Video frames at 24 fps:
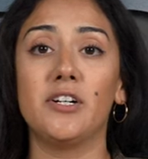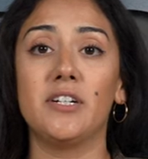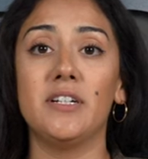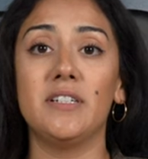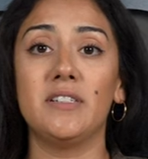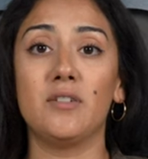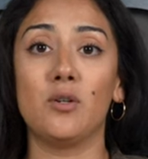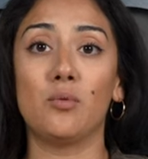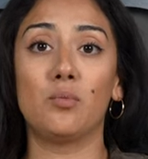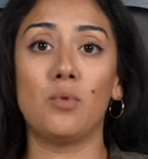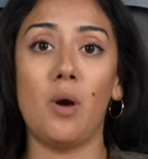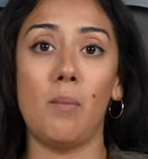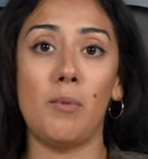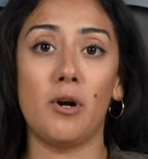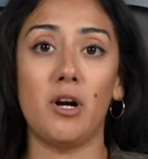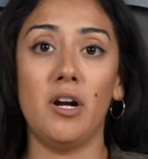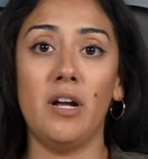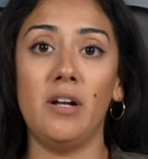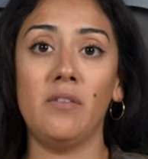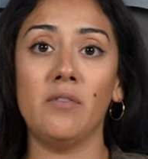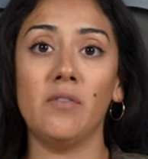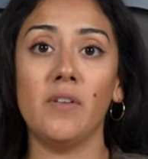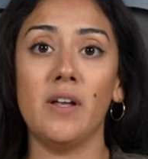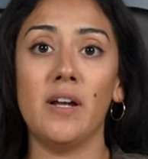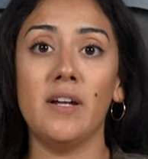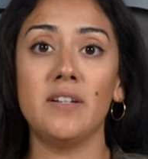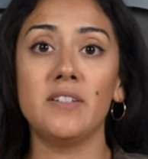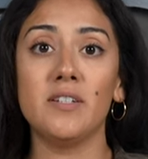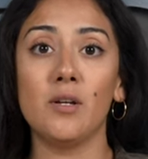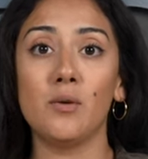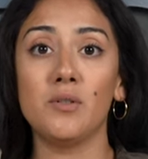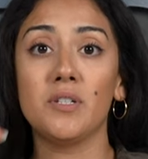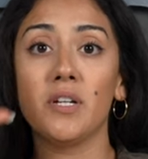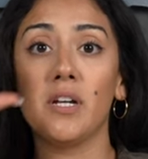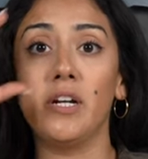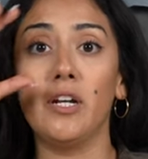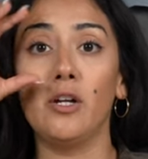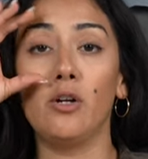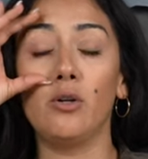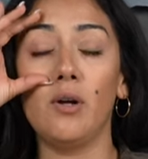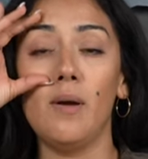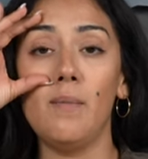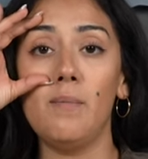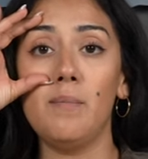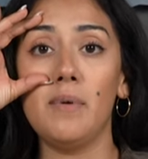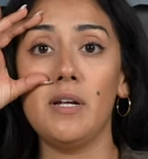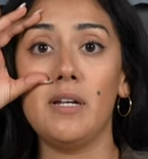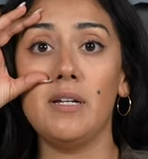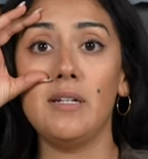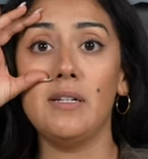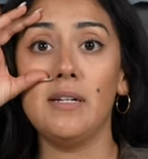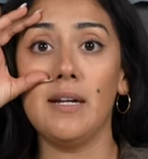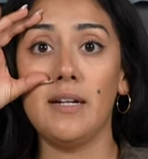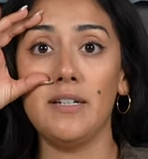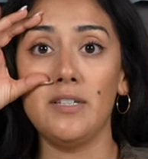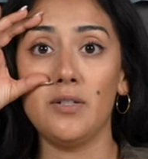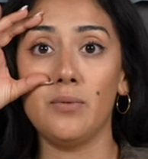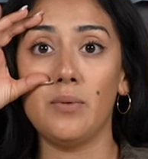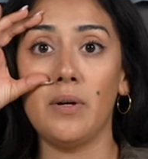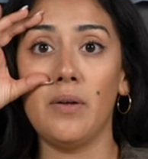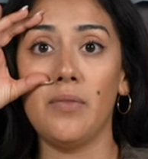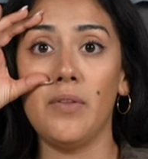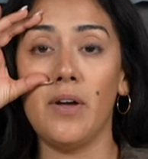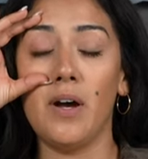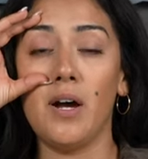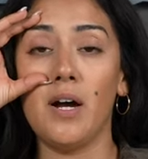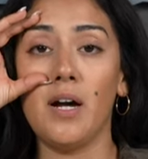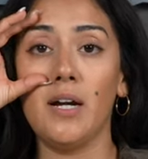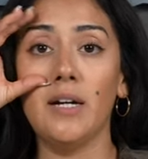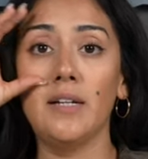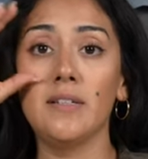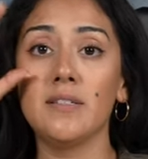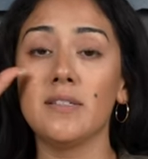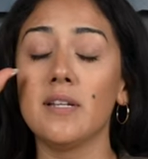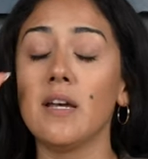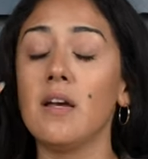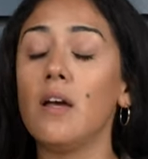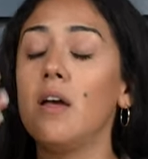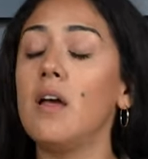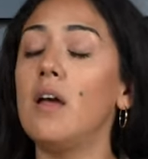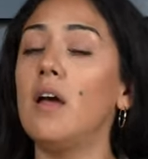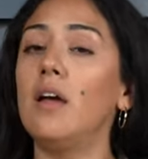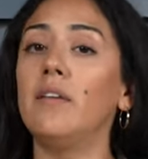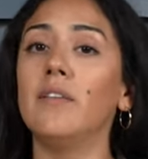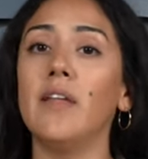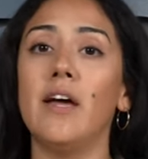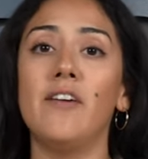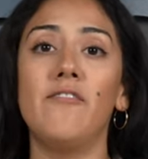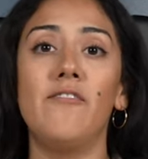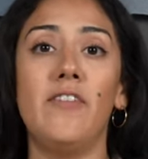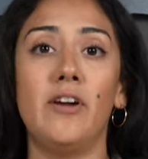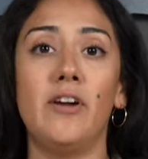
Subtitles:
there is a rubber inlay, so it's going to grip nice around the eyes and let